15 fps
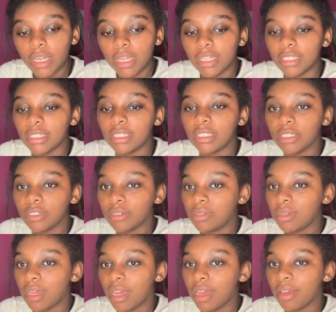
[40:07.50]
I still
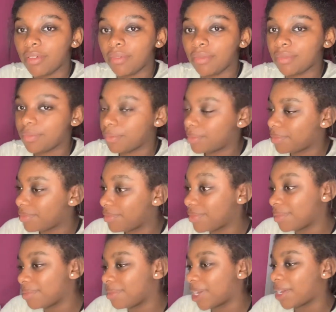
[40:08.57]
have
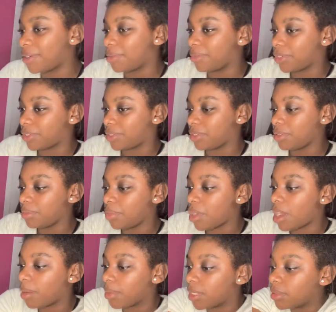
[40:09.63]
my own personal
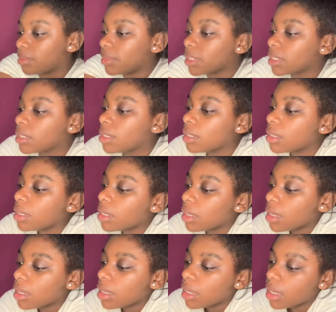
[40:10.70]
problems.
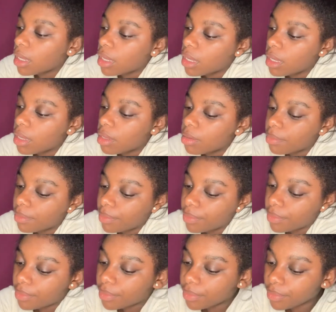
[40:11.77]
And
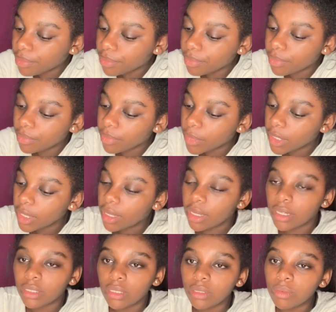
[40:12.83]

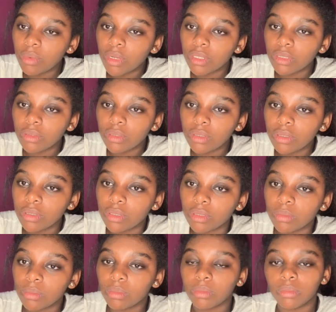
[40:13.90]
I still want to do
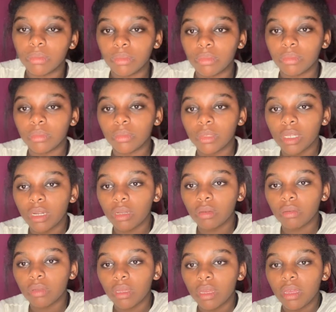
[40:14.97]
YouTube, you know,
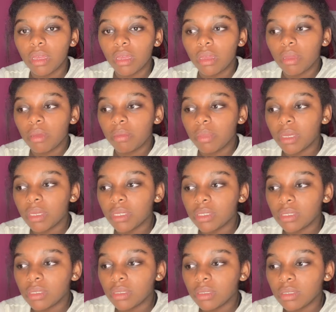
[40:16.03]

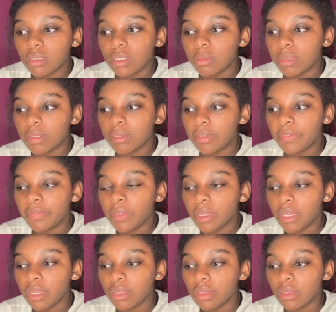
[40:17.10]
because sometimes I feel
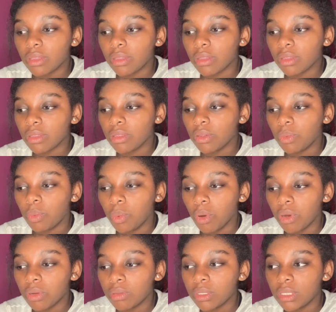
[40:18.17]
like the
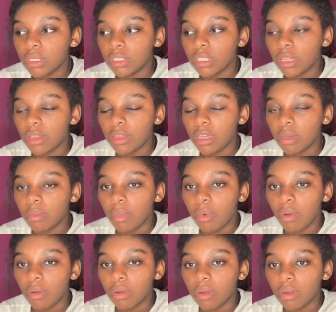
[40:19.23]
world needs to think
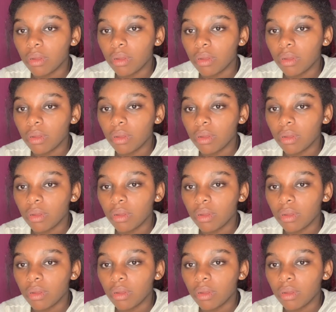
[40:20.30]
more.